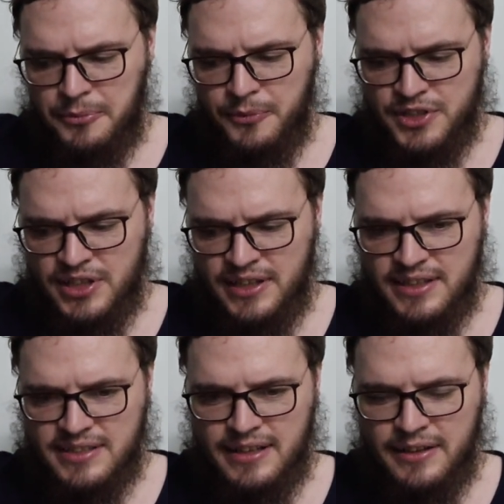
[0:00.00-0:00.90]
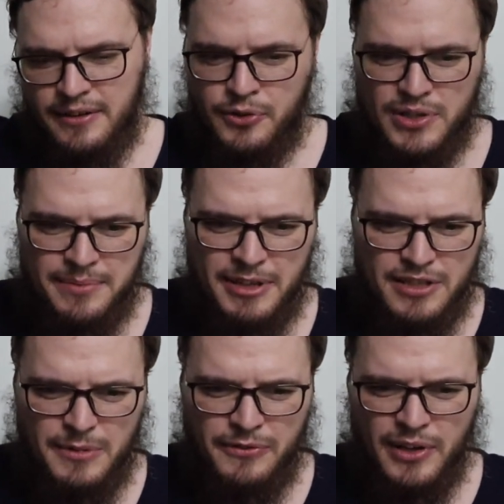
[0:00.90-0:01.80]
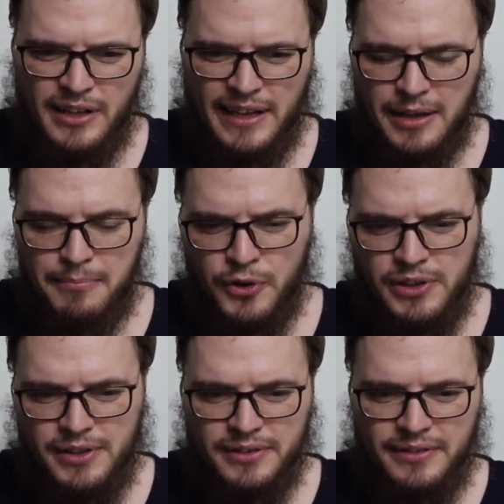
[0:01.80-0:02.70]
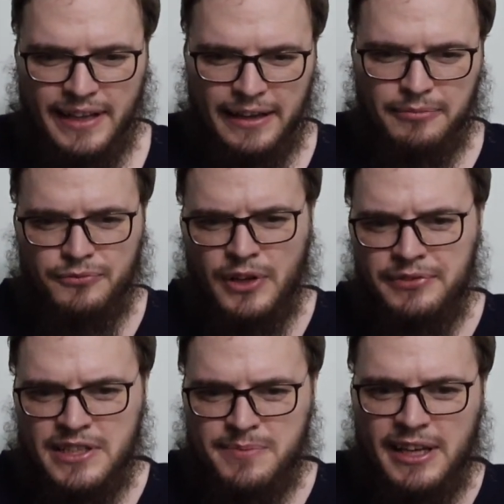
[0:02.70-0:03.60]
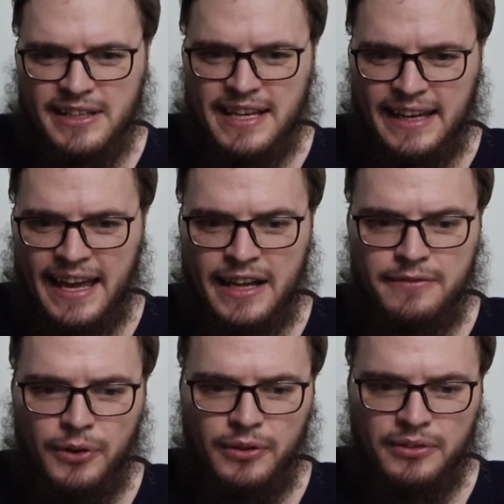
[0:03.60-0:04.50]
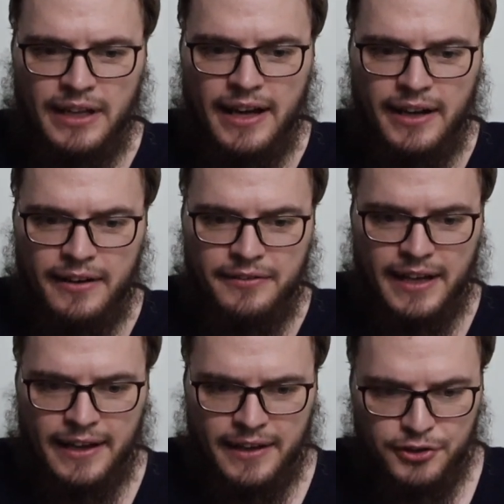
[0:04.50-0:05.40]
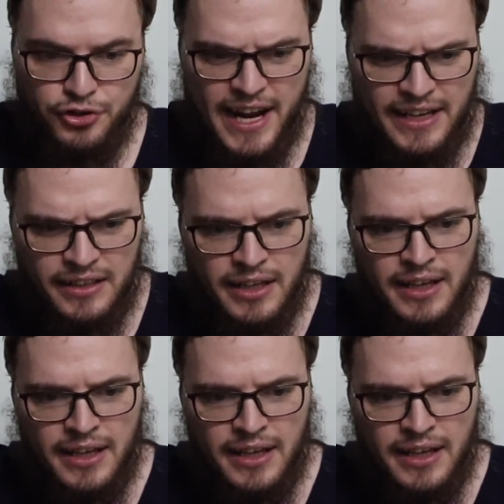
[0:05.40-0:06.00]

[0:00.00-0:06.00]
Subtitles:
which is of course I mentioned before, like mud, like roughly speaking, it's like a handful of grain,